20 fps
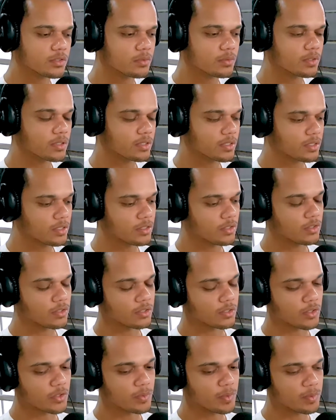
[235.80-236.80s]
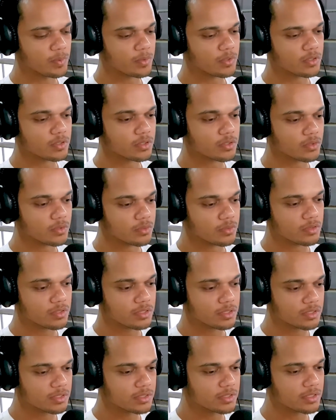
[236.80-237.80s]
what could ordinary people do
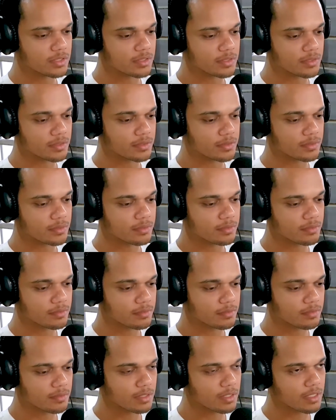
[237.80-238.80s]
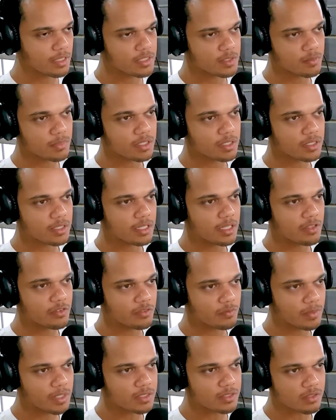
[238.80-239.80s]
to, I guess, make
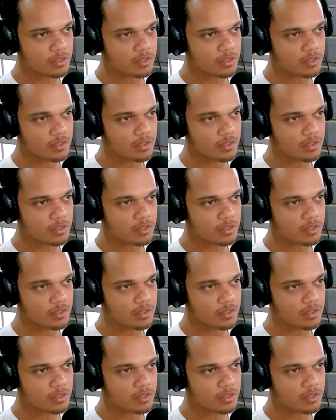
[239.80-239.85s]
life better